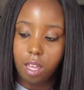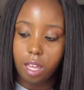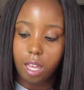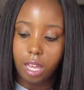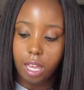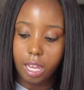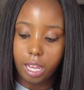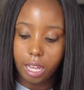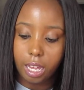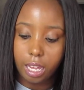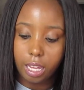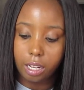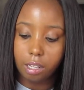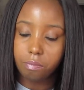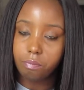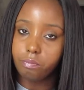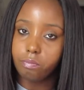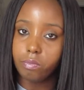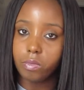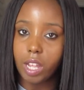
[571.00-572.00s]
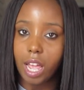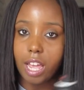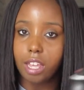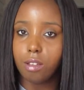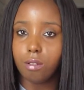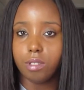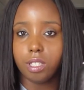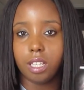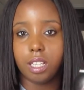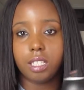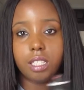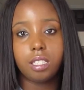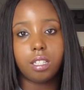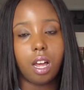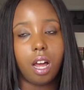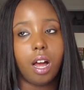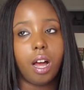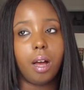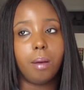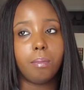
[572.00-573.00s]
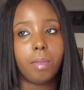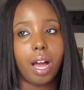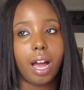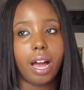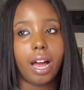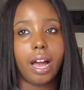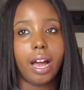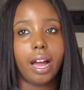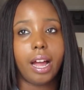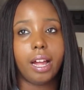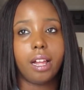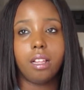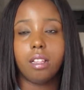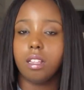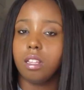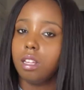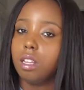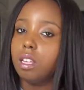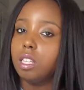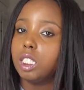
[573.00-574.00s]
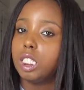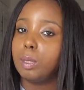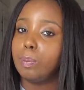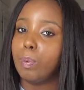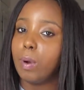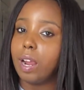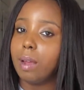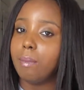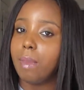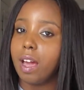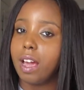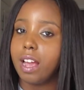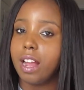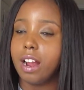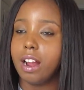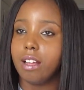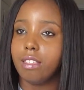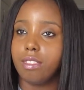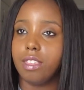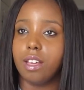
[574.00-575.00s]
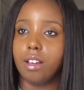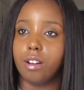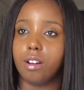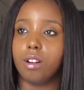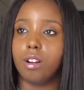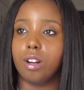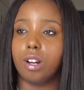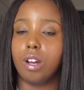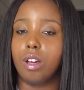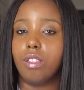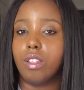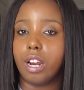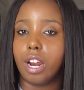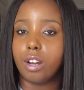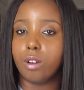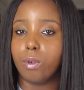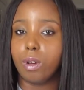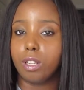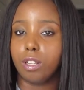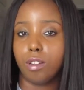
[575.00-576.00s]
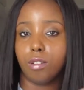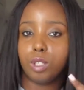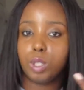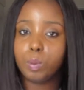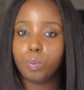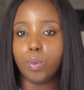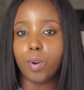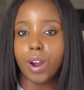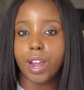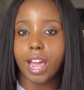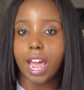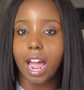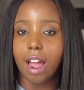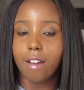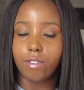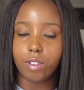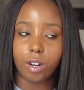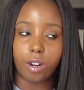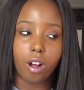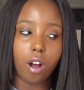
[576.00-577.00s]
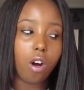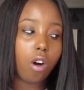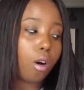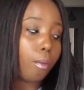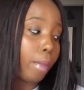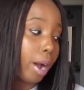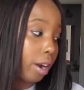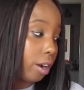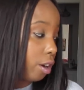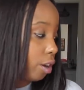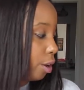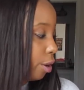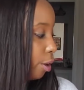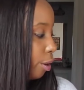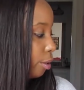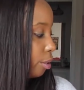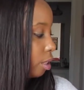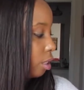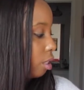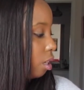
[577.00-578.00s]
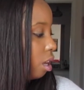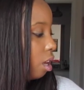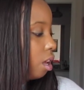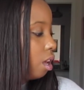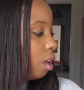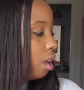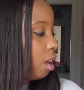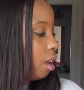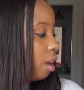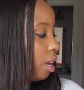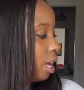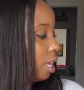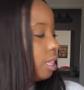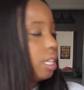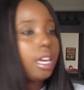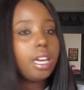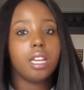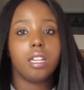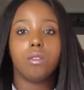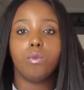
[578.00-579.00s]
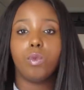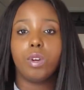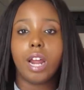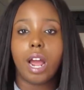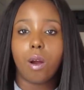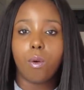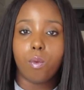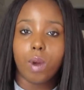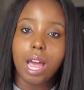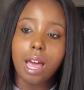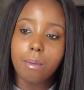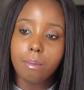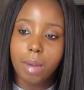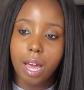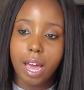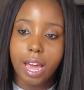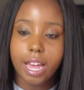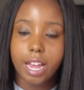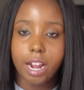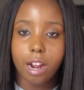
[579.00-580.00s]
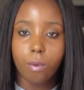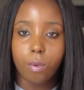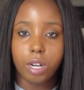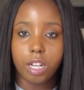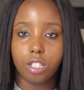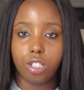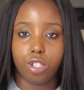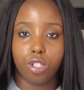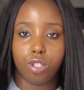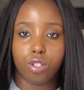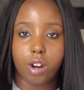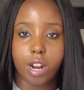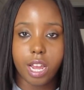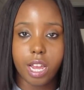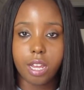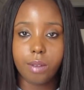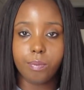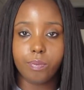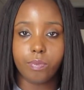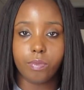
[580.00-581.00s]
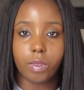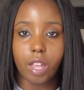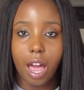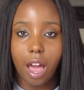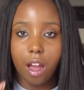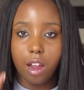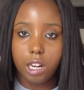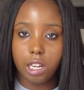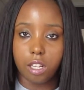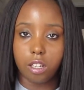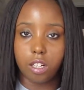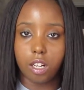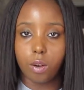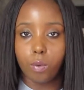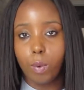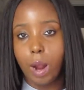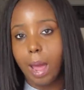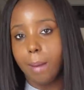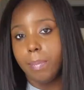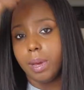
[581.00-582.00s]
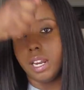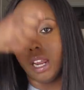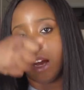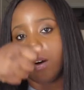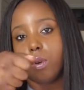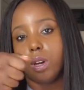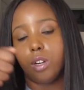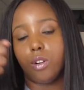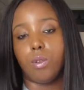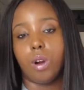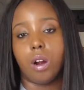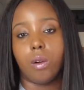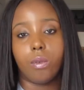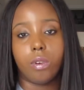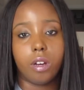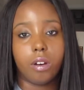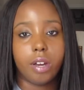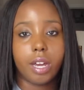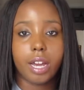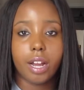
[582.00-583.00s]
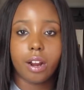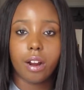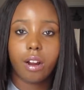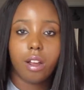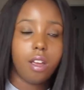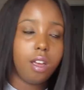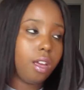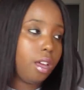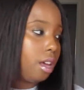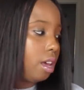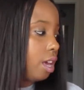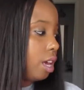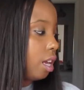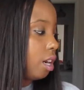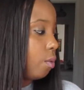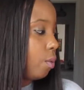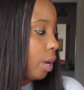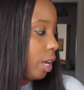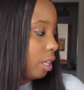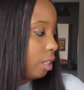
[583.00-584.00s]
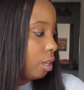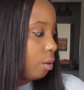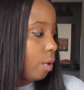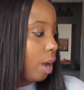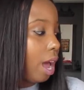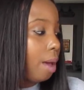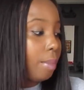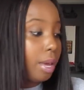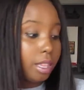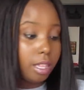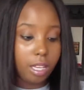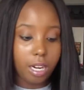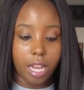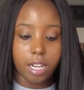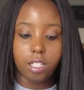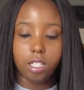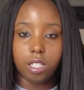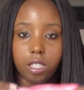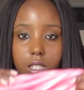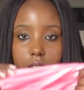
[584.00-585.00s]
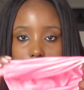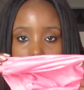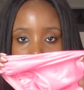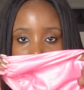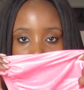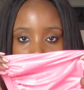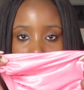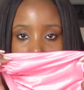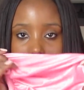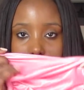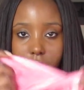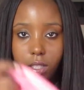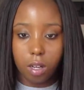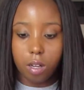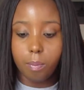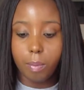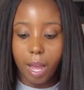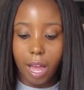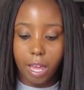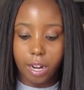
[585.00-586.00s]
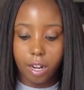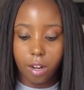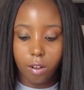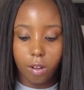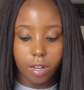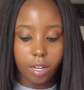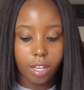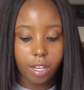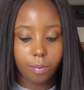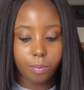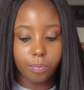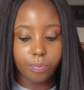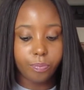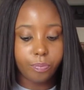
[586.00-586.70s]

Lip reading: And I use this, I spray my hair, then curl, then I do a little spray after to hold my curls. And then when I wrap my hair, when it's straight, I literally wrap it like we do our real hair in a regular wrap. And then I just put a silk bonnet on it.